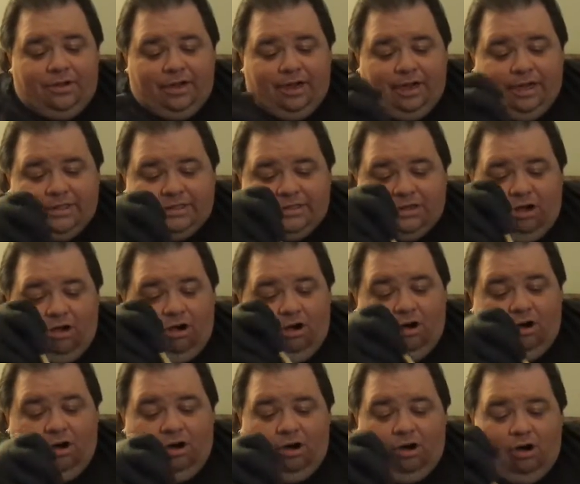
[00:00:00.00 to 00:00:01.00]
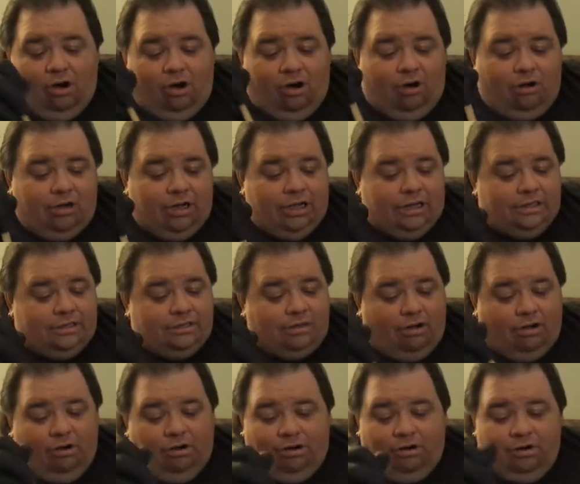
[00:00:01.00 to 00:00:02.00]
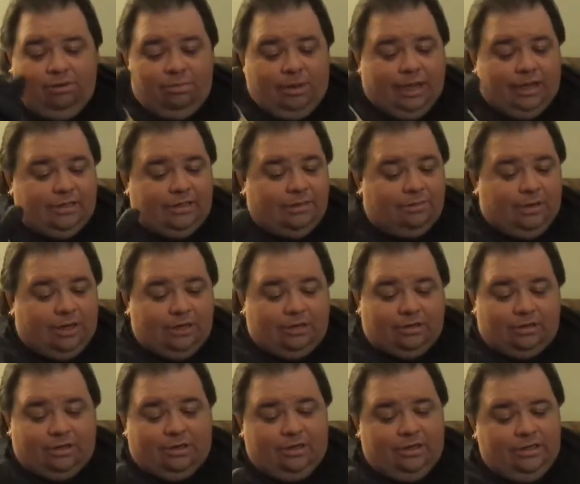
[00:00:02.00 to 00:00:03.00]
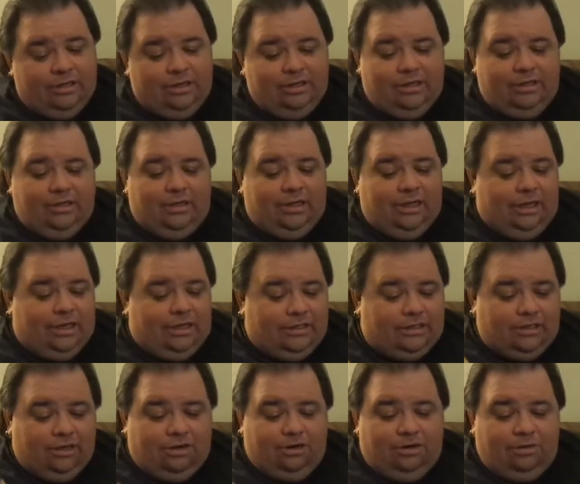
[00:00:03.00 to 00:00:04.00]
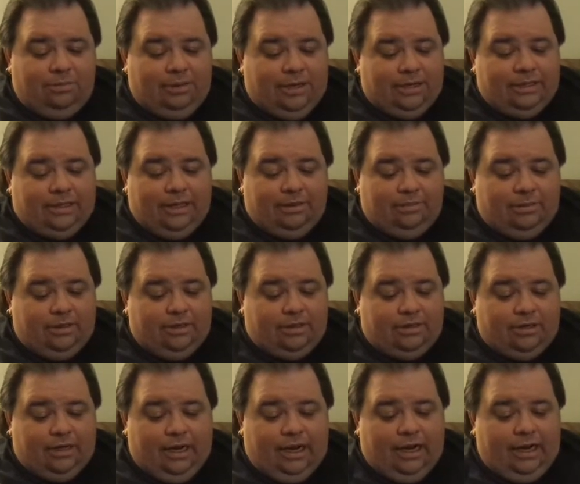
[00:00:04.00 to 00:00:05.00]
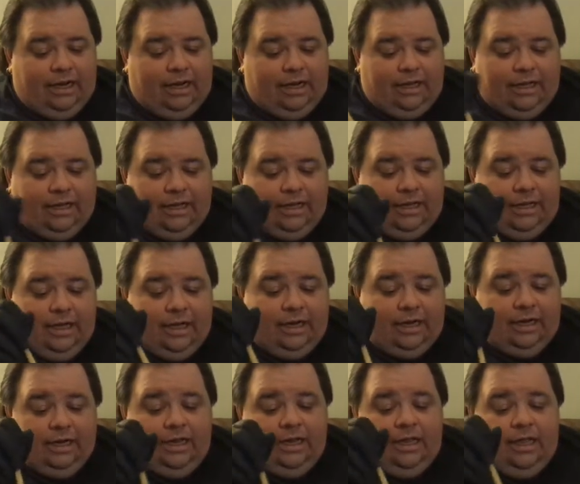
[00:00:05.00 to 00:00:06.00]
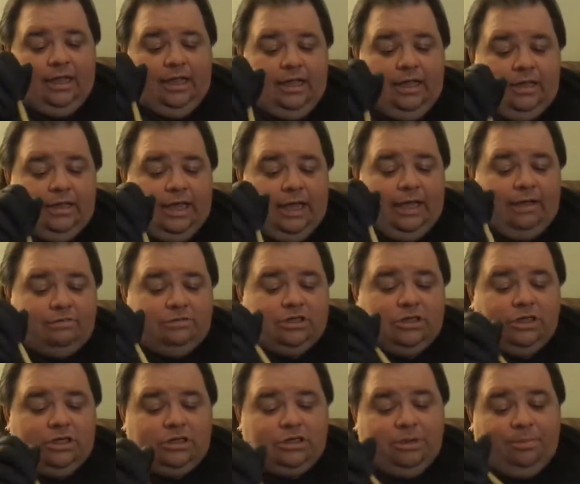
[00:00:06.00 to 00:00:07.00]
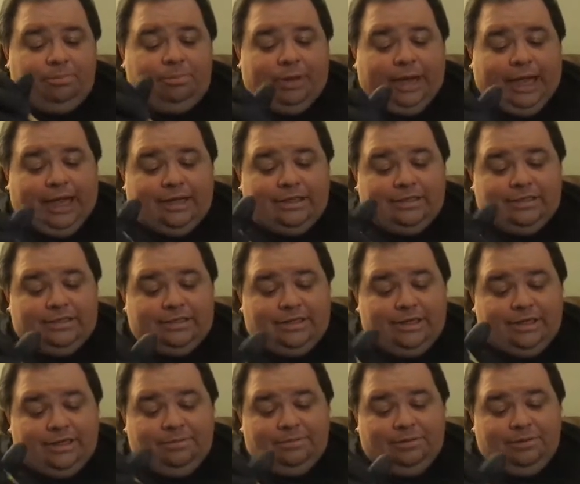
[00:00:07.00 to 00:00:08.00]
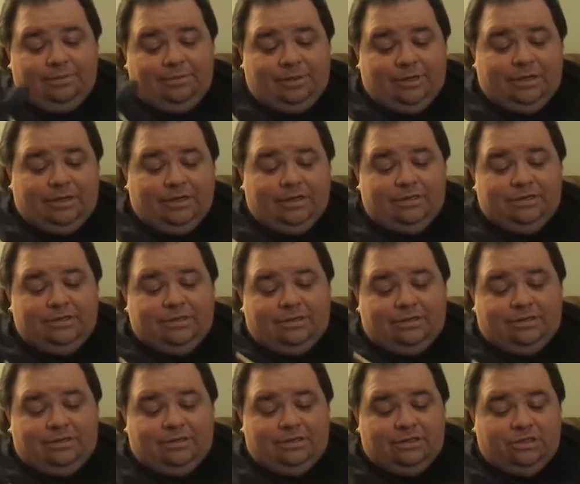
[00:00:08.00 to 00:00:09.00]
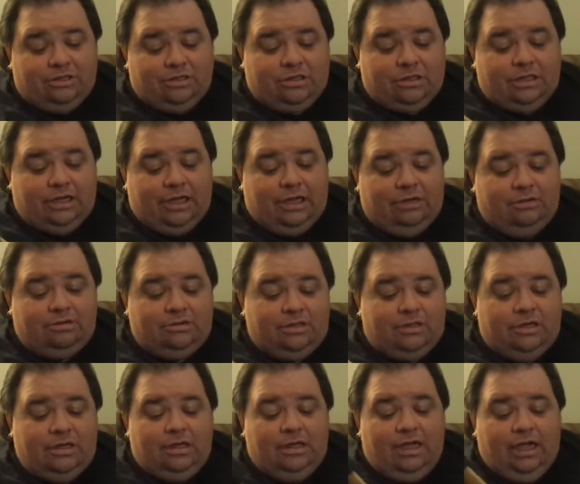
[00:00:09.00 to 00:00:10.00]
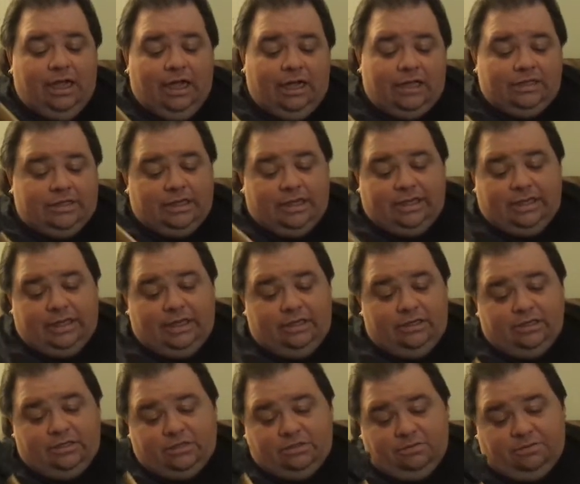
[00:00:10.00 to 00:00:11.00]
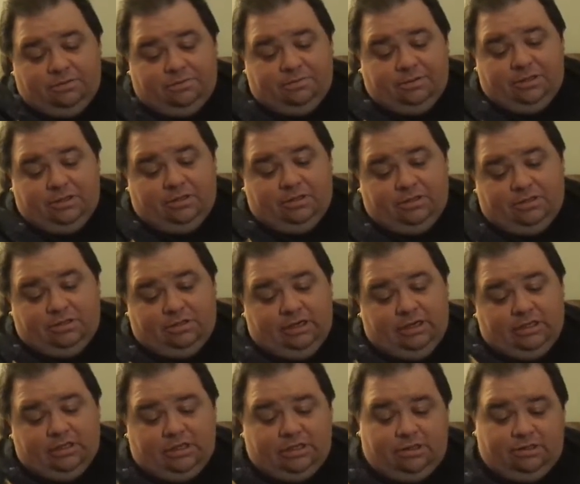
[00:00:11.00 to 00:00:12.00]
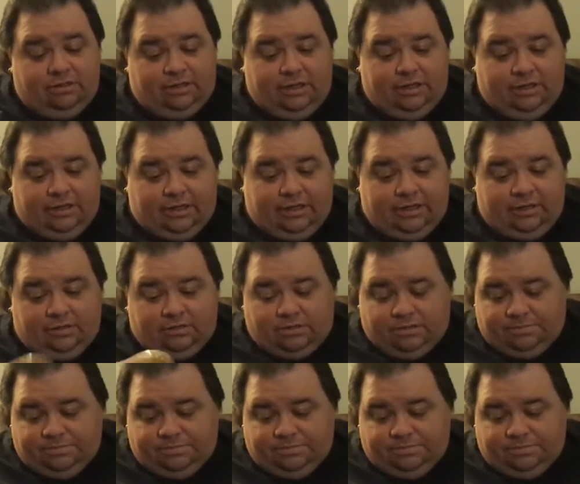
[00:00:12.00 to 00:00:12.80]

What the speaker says: It's all about the butter. It's all about that butter, and they have such a bad stigma because they're snails. It's like eating a scorpion or a tarantula or anything else.